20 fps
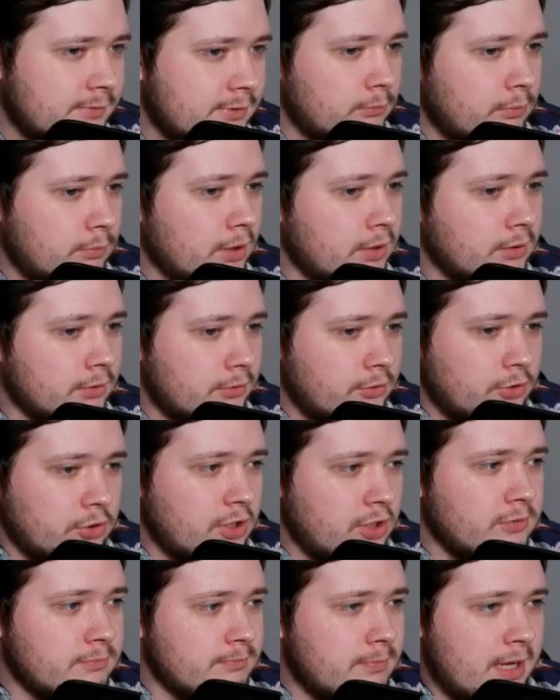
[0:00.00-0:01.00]
Well, you
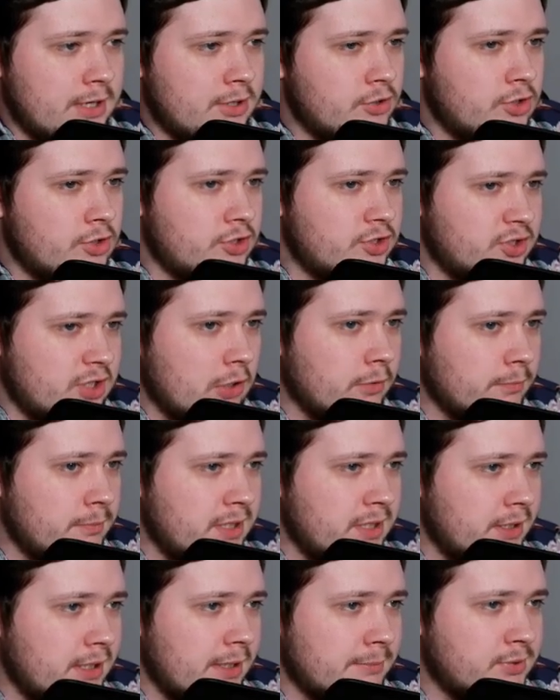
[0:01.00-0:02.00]
didn't manage to scare
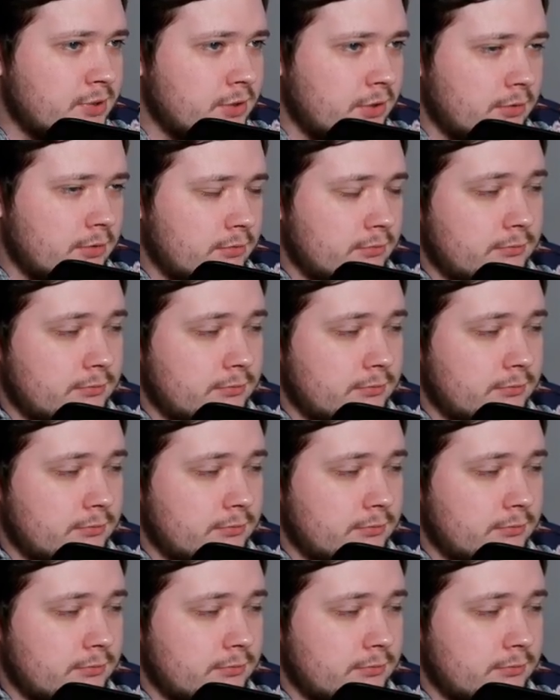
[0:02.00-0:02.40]
me, and I'm so...